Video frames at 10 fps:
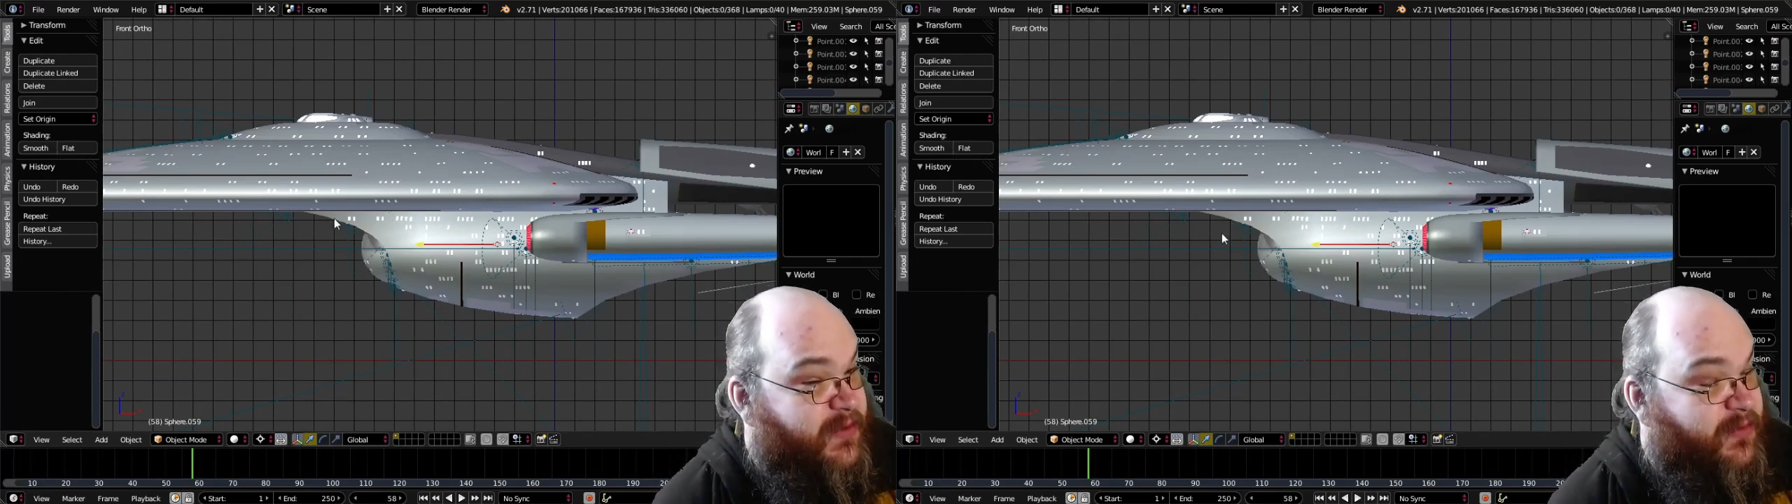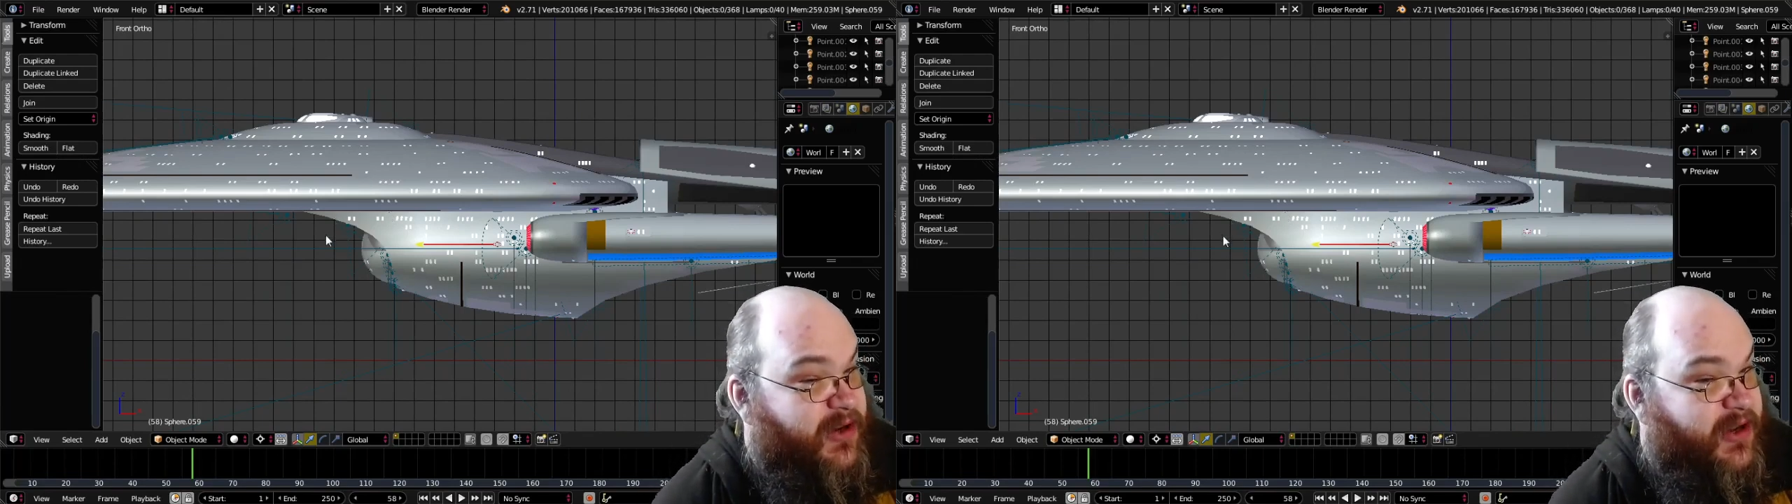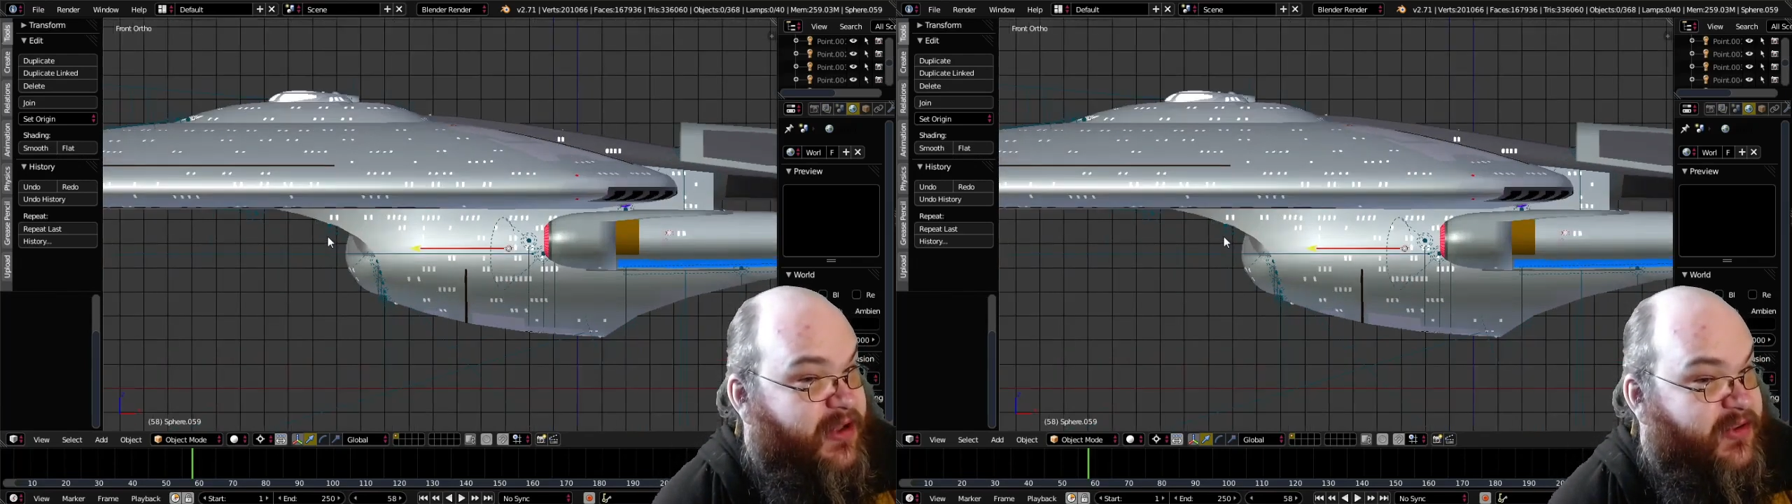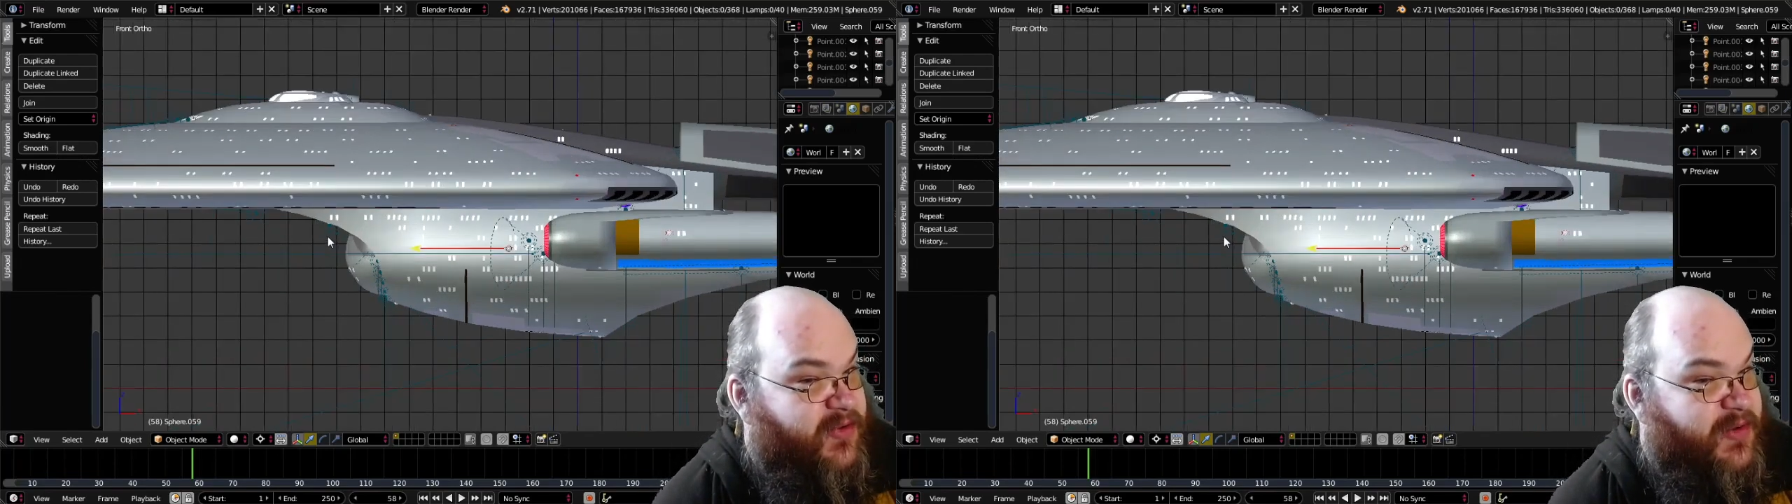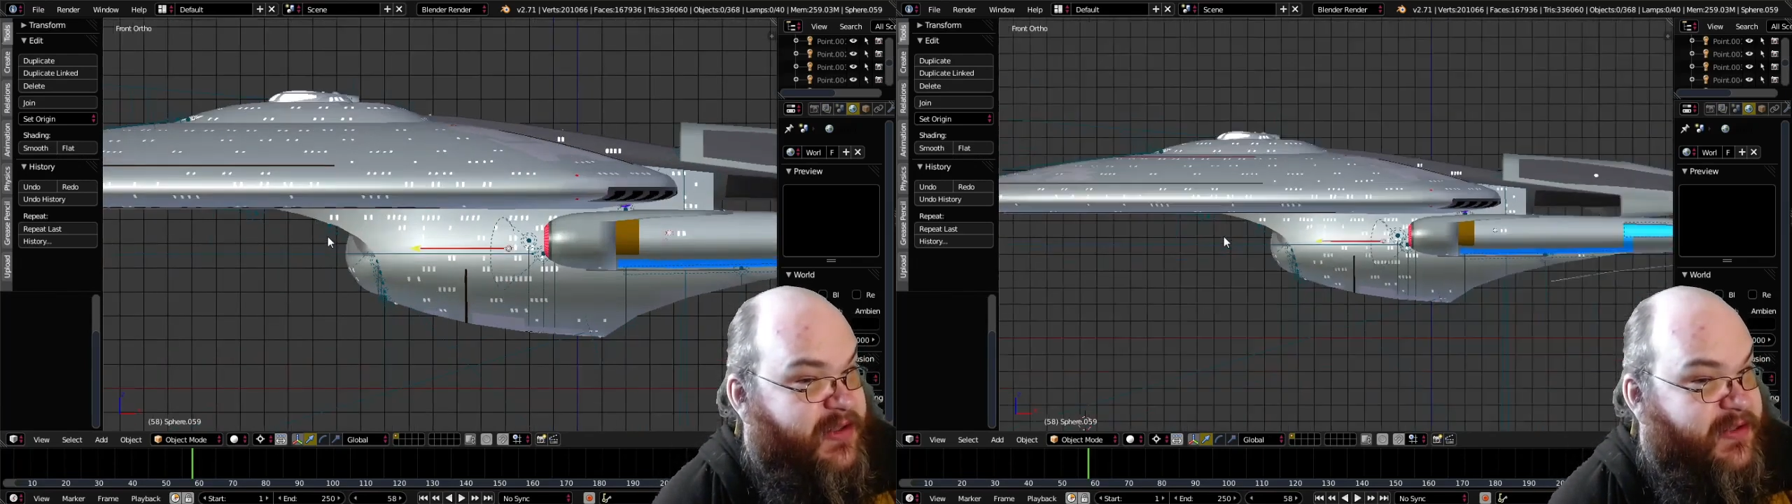We're going to call it
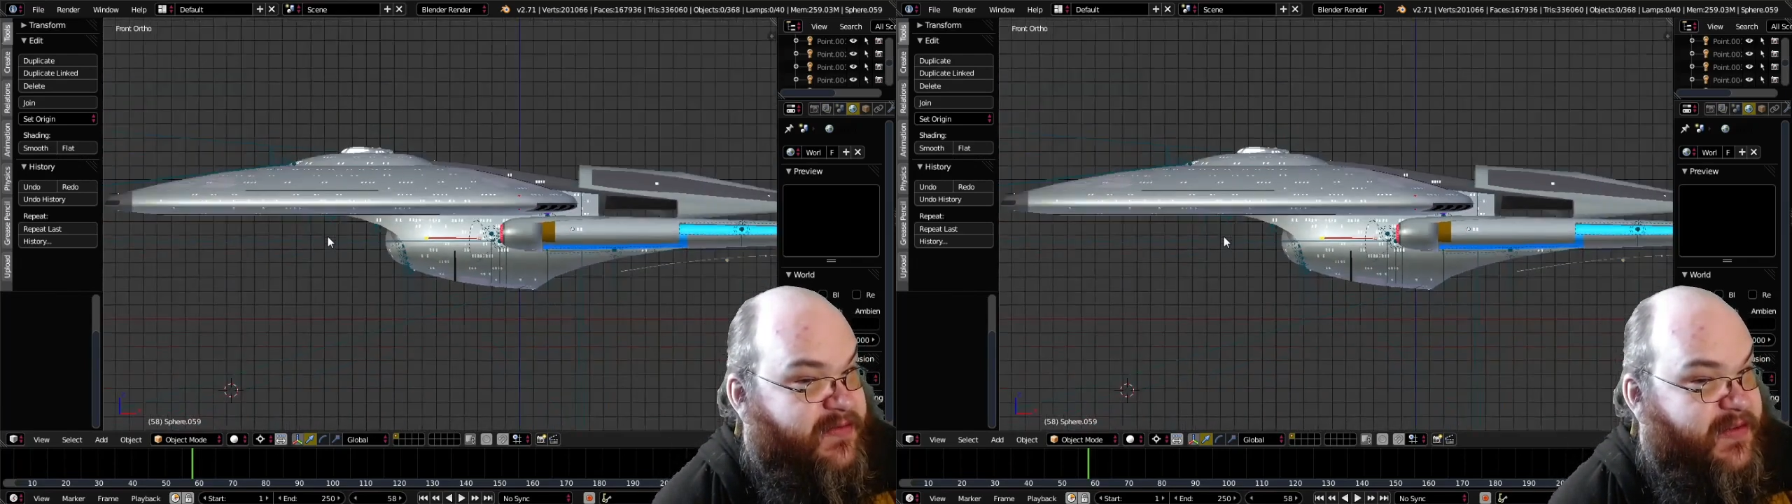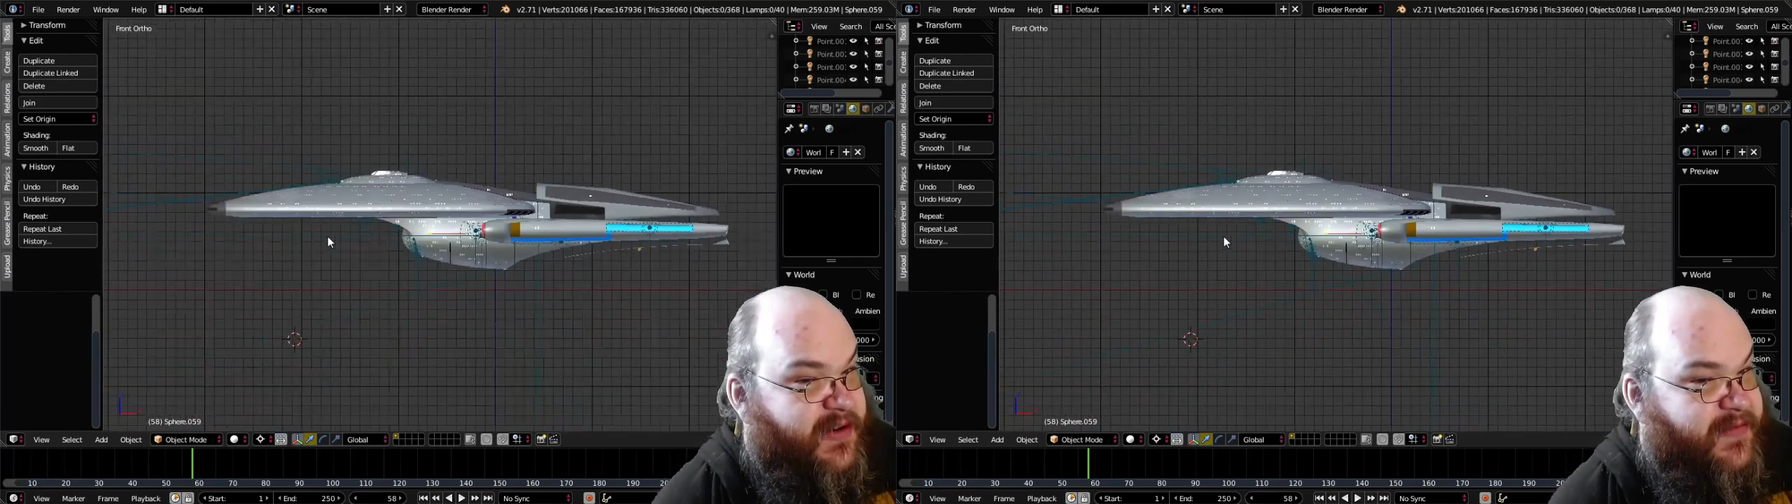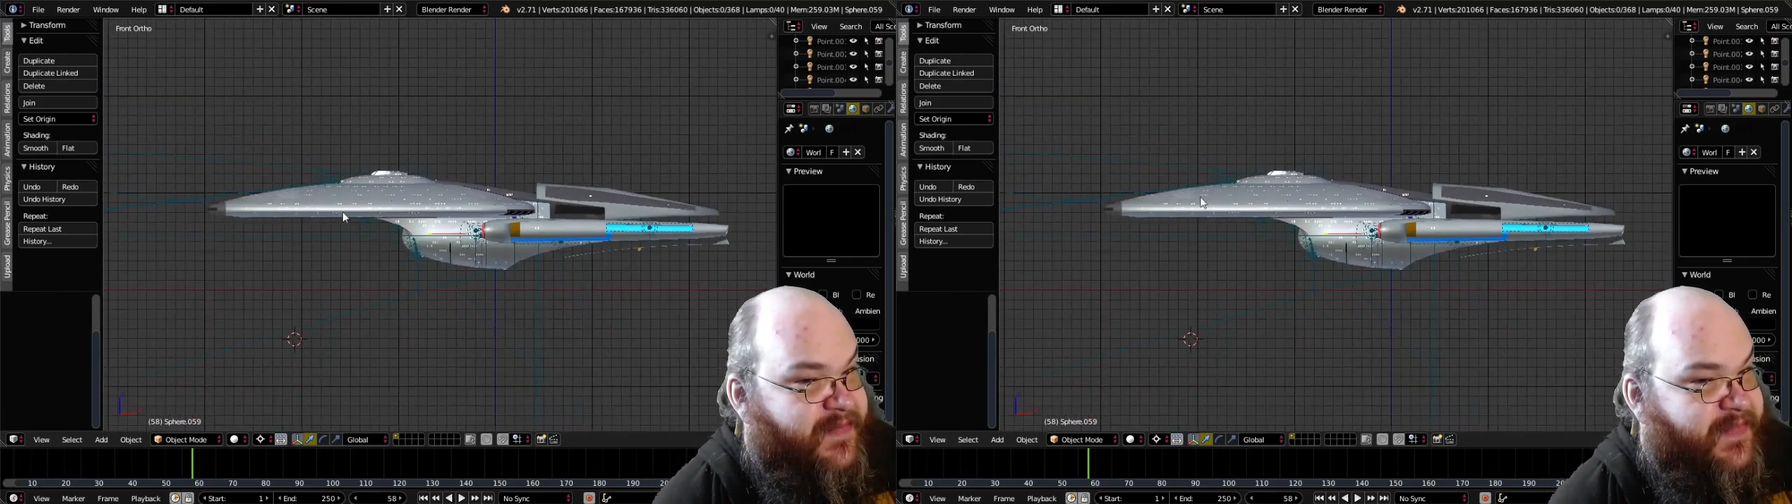20 so far.